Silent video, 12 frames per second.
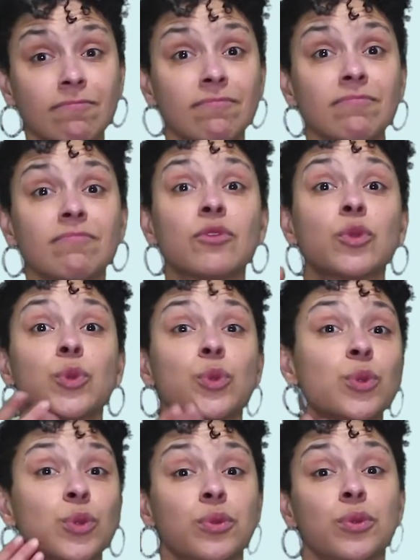With cued
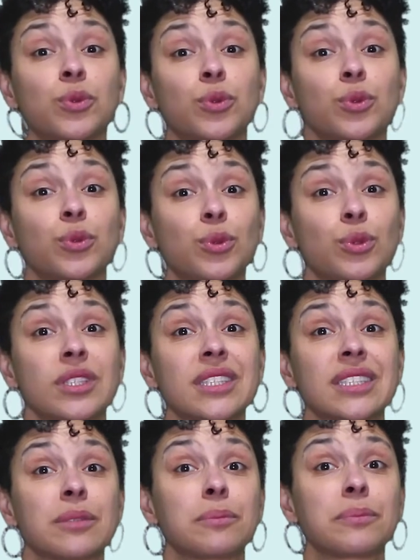speech
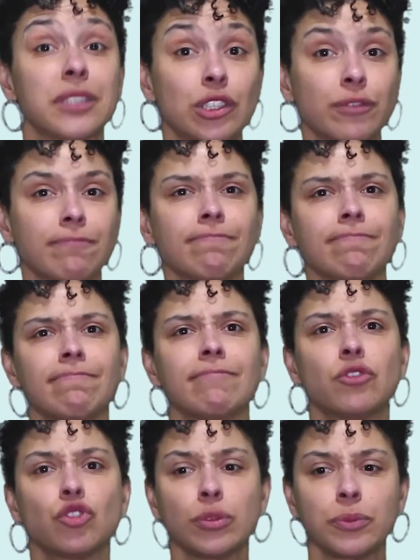transliteration,
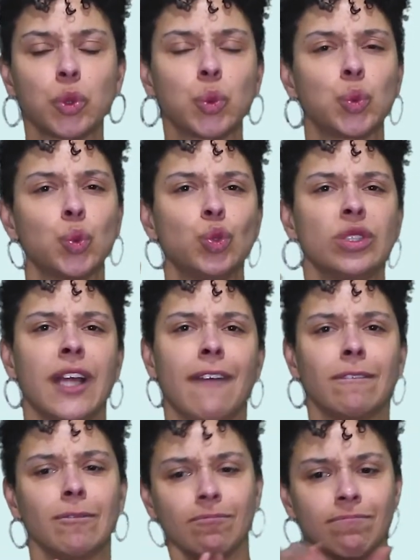hand shapes are
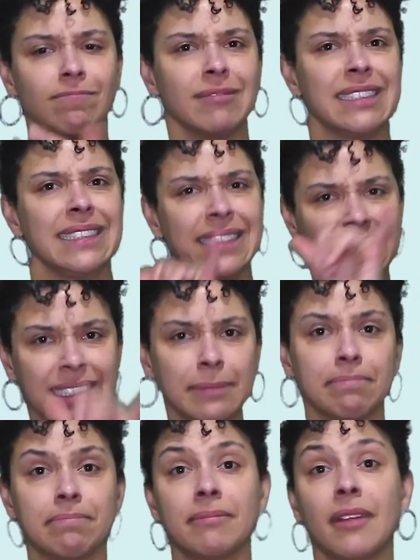used in different
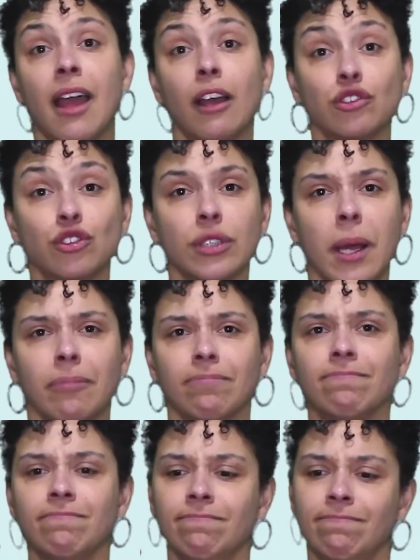locations near the
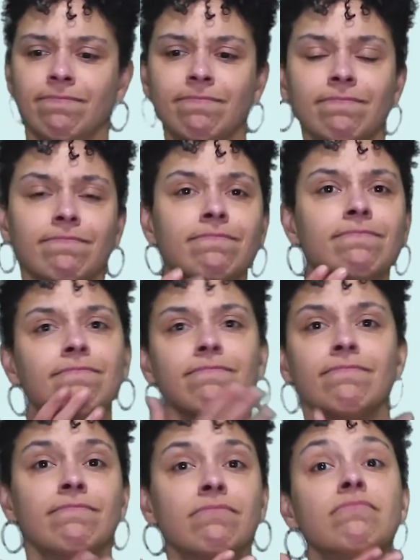mouth
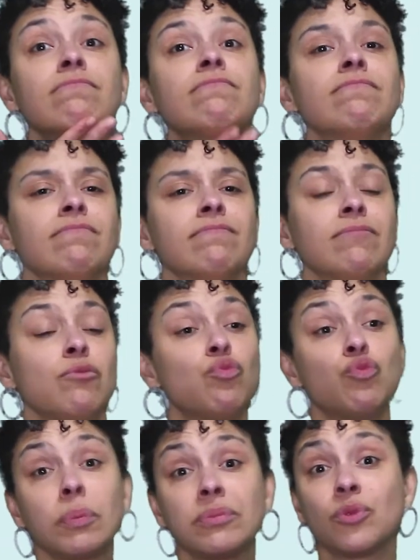to cue the
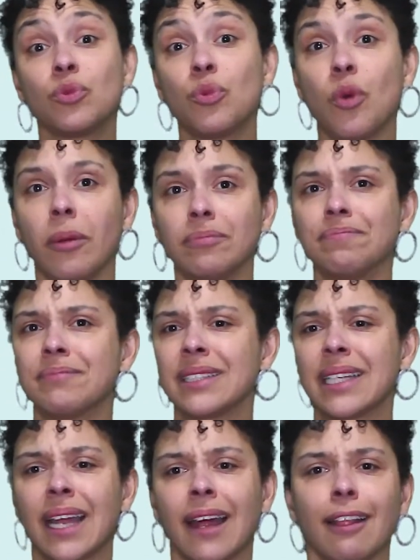different English phonetic
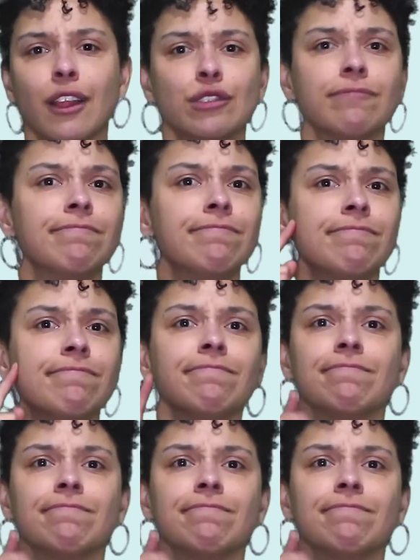markers.